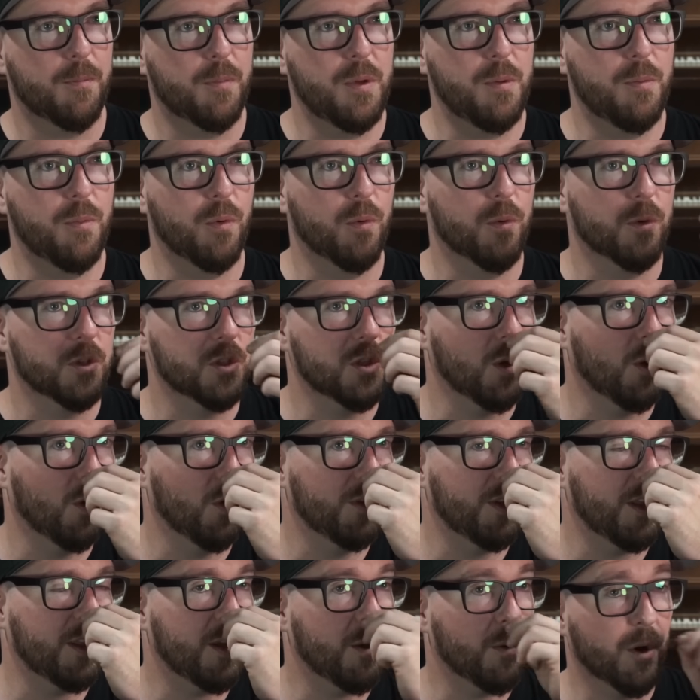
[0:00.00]
people were
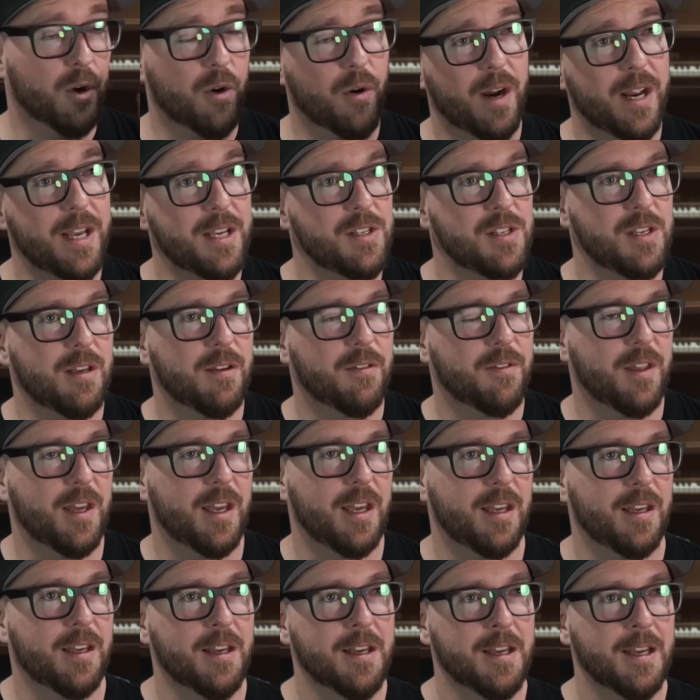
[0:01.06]
told that they were crazy if
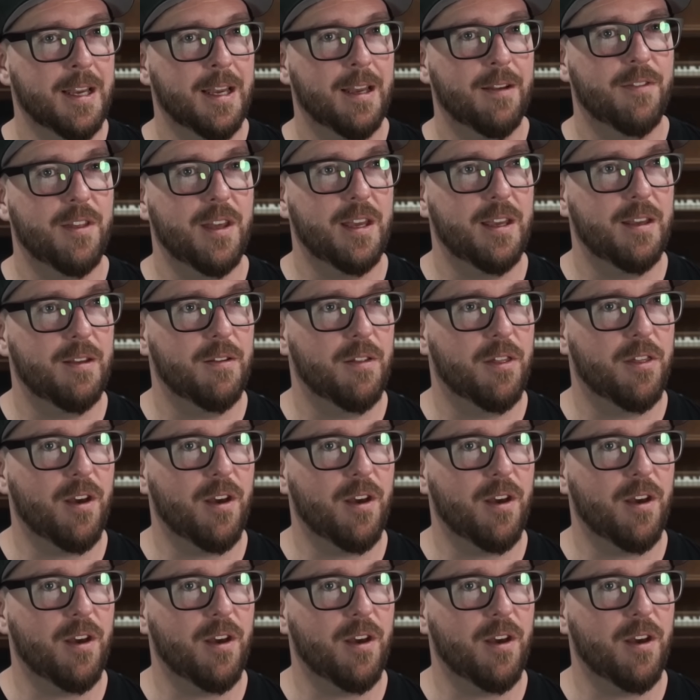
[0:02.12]
they